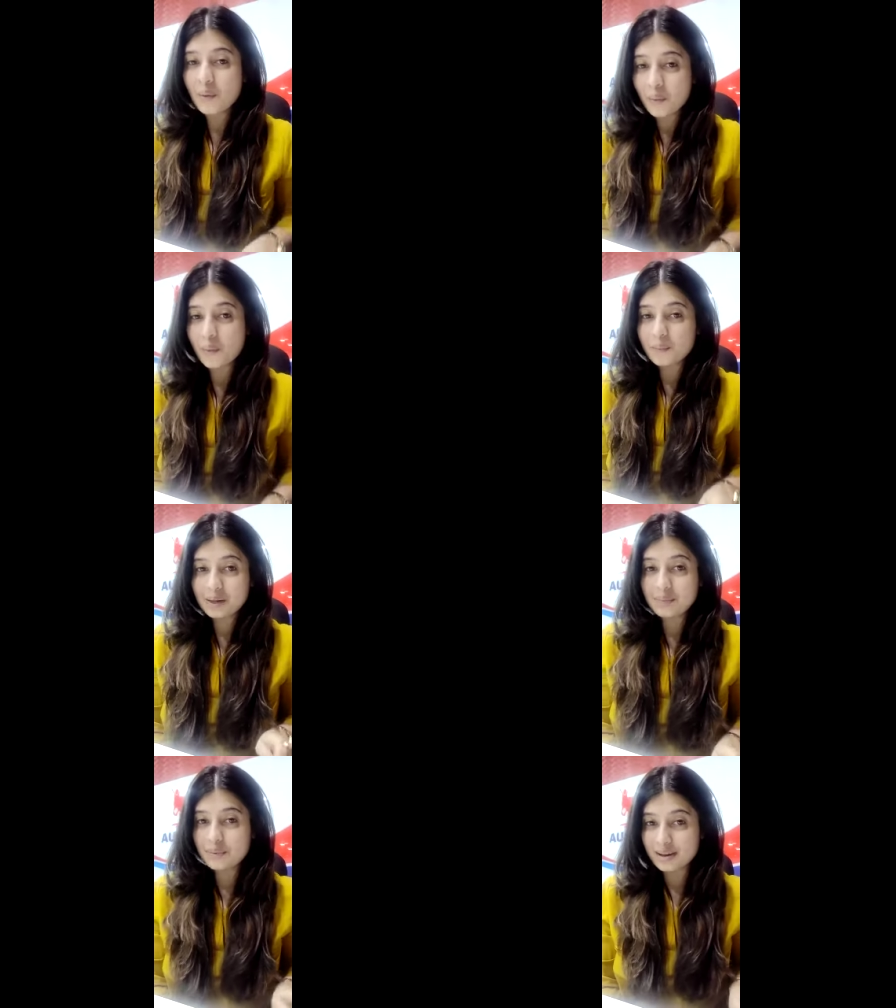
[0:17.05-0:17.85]

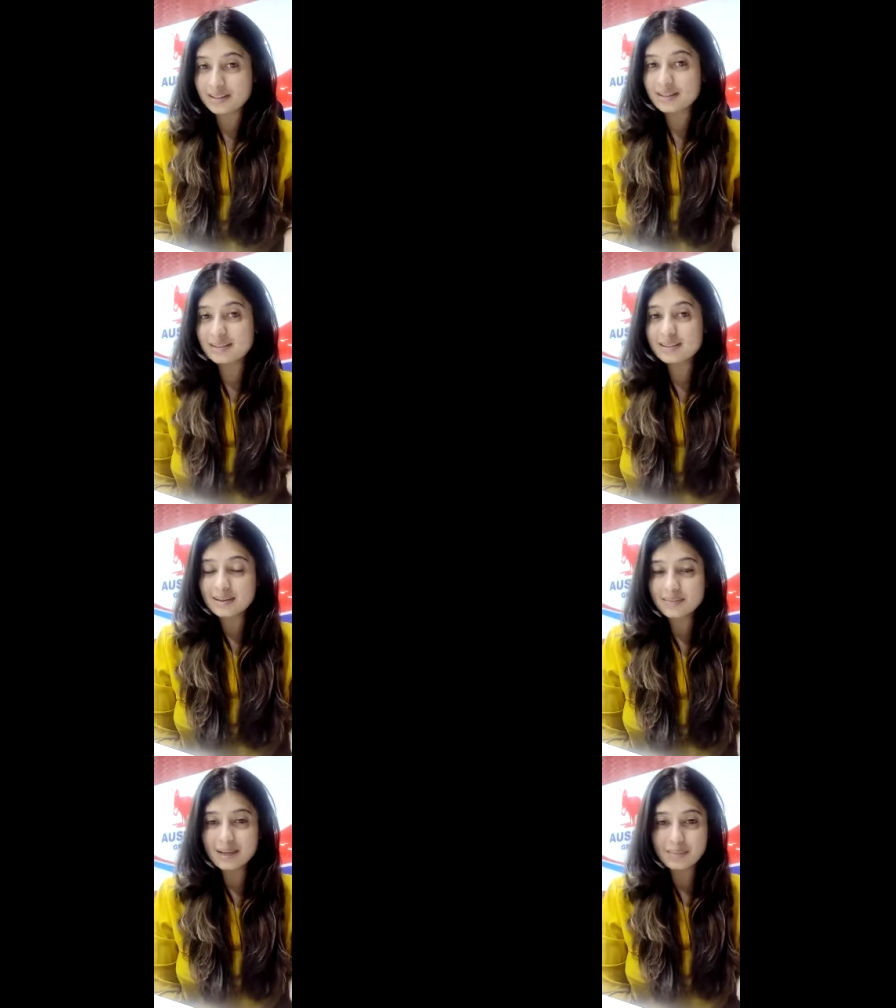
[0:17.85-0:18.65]
Omnipresent
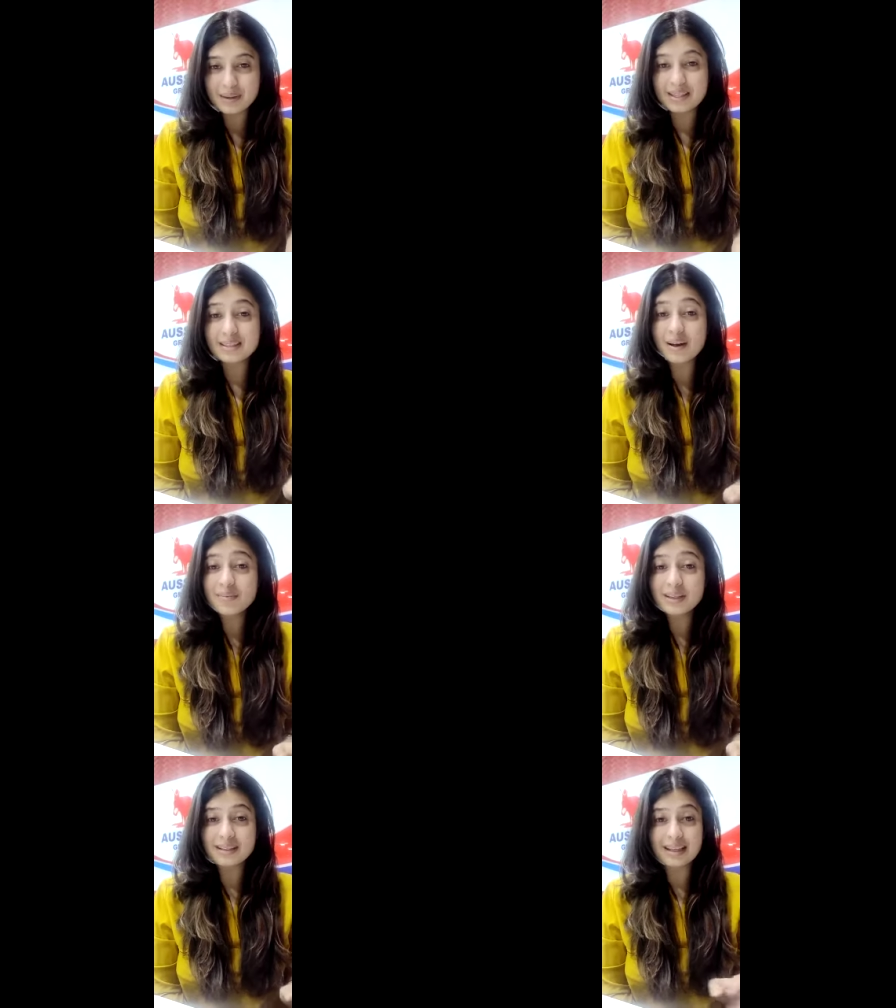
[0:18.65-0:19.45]
simply means
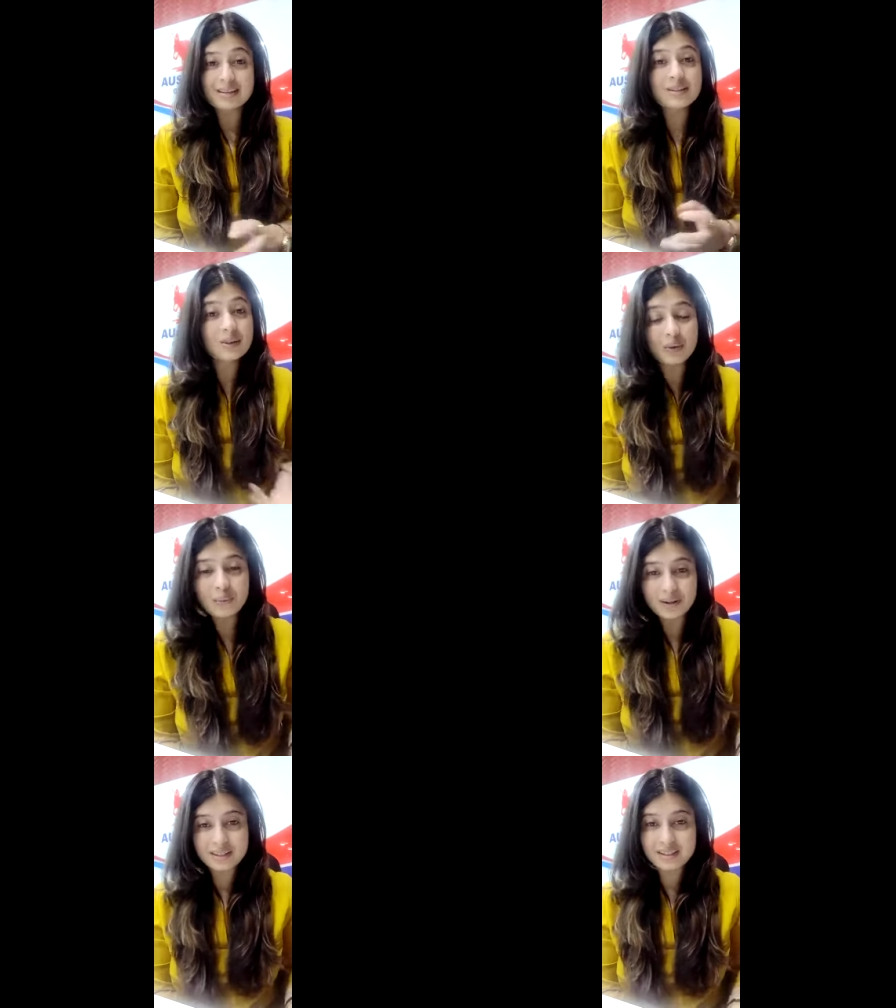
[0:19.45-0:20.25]
something that is
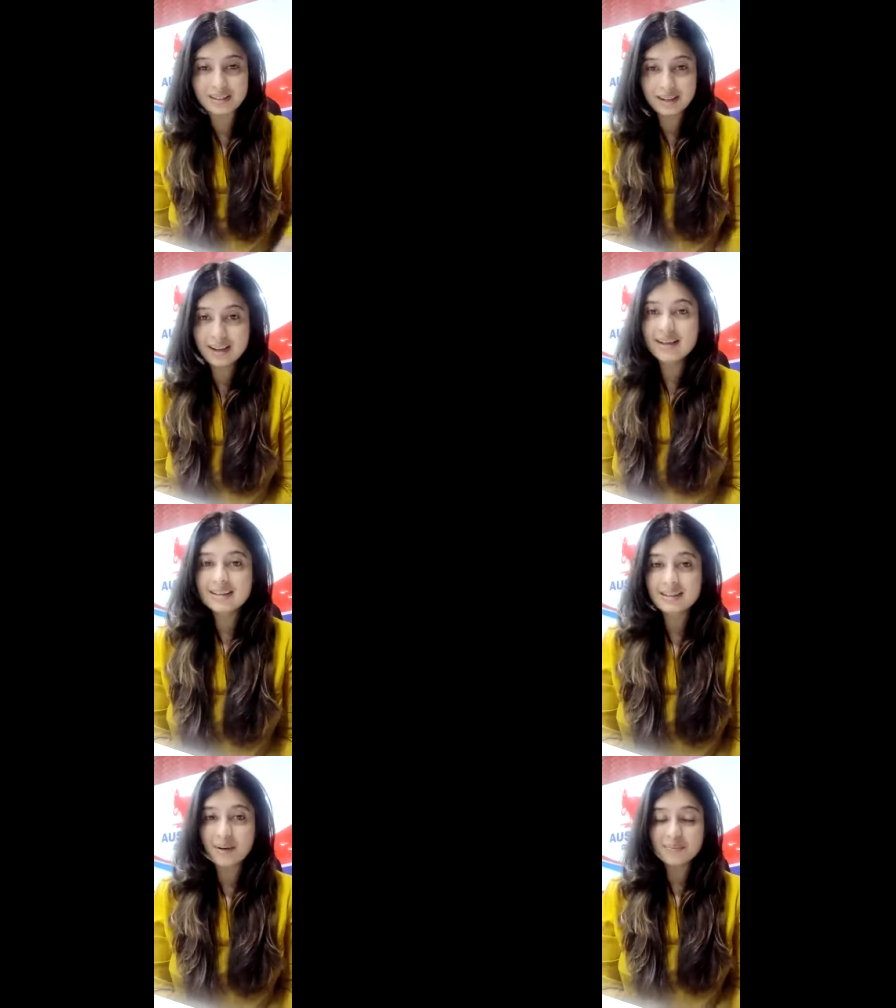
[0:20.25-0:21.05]
universal,
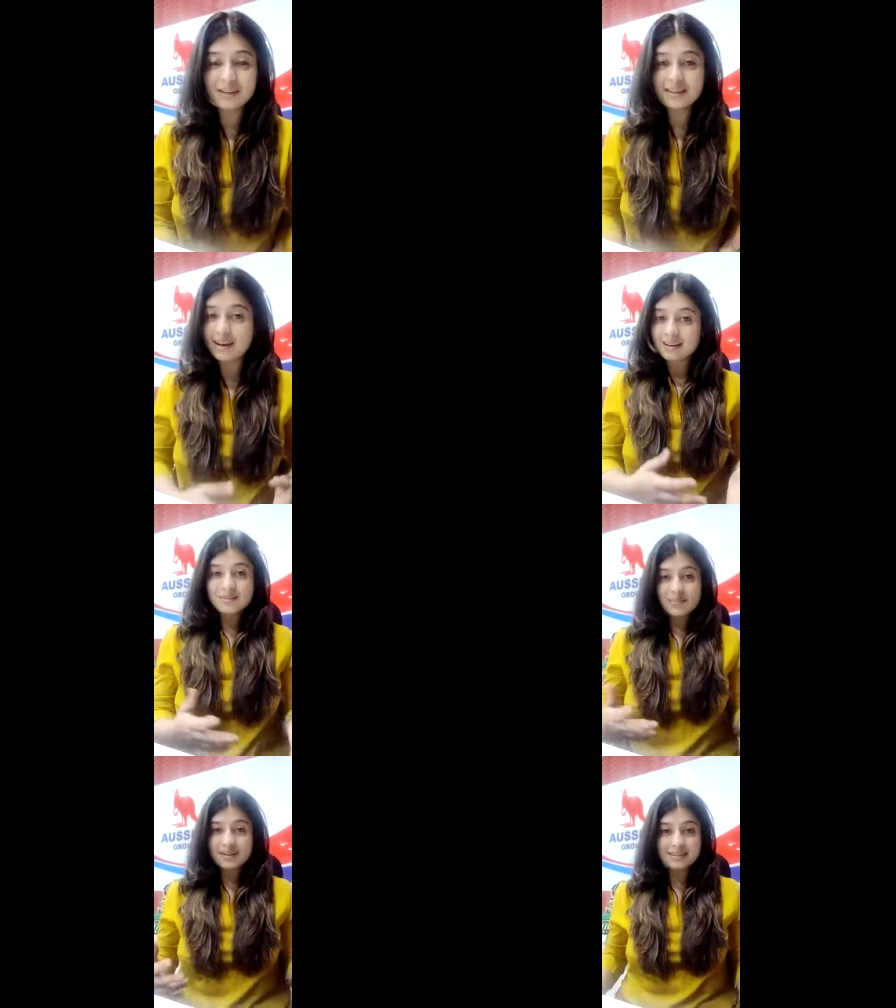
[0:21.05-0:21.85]
something that
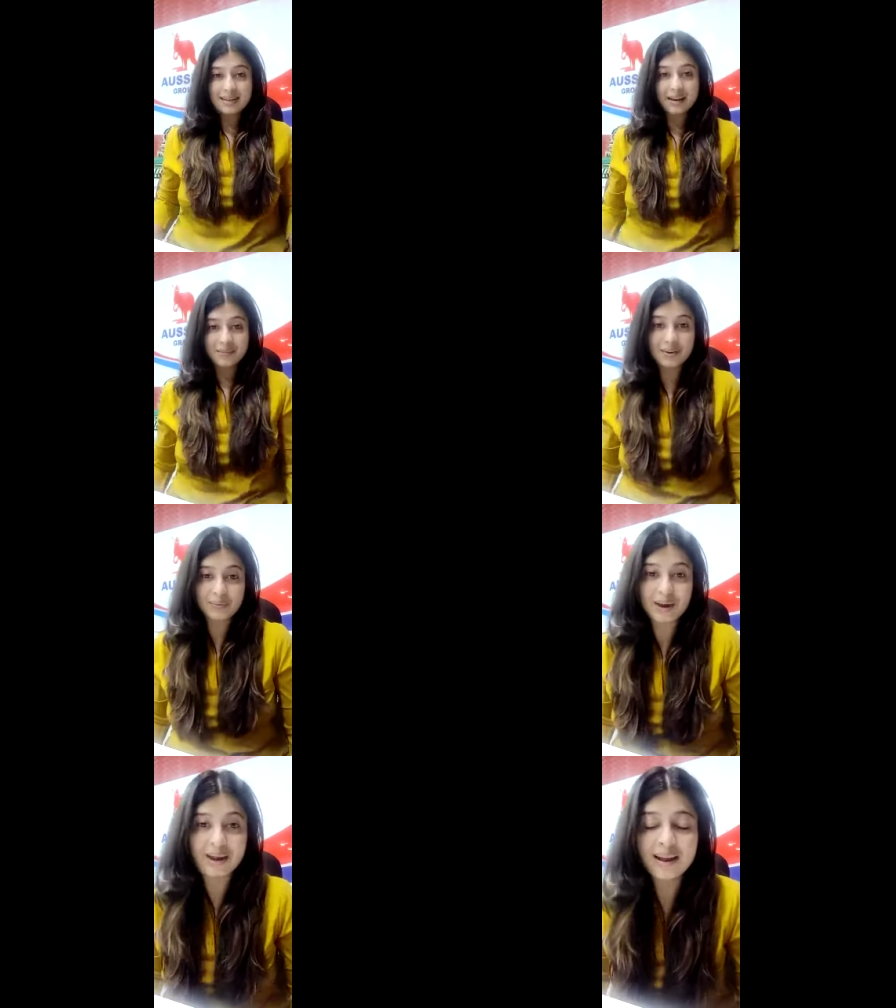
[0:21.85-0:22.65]
is present
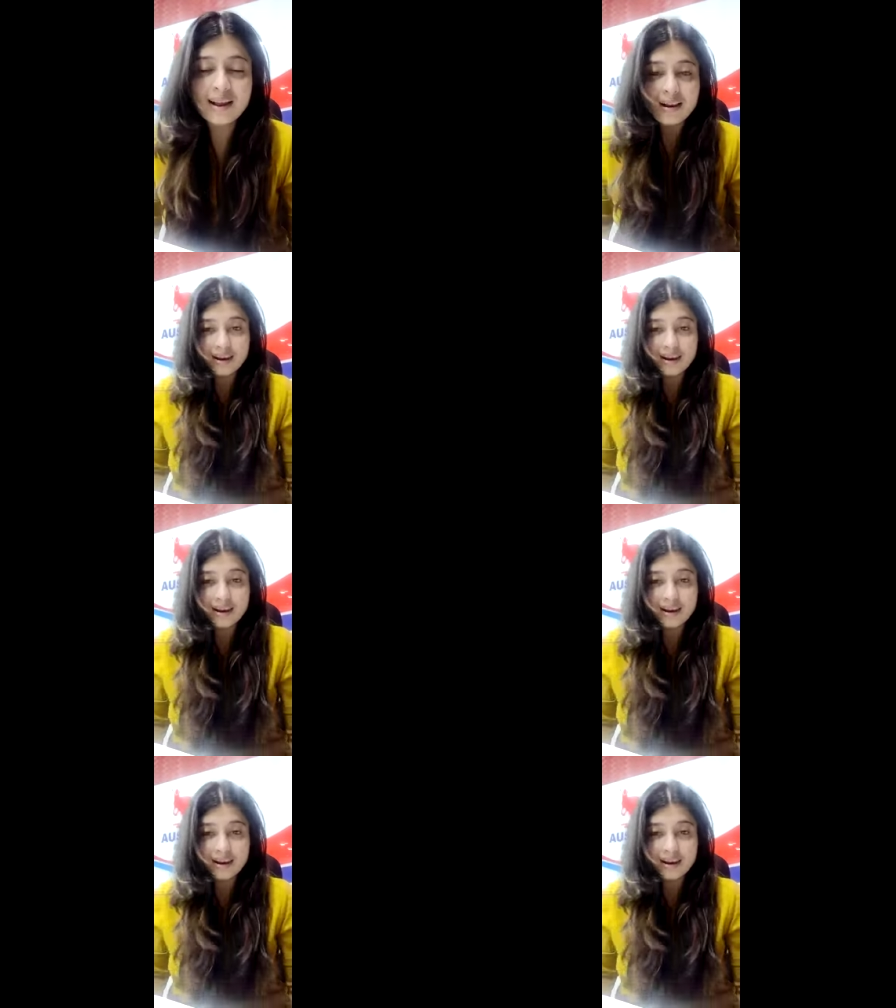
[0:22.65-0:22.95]
everywhere.